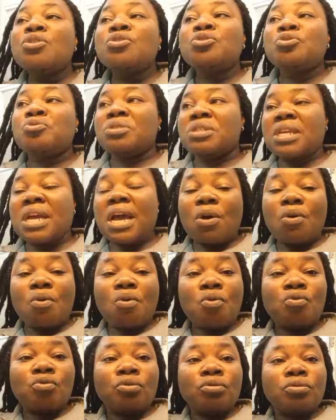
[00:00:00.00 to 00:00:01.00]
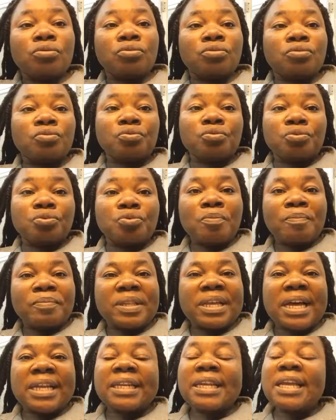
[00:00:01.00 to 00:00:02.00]
to their own room
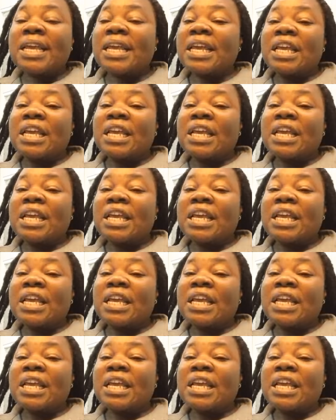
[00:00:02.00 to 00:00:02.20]
that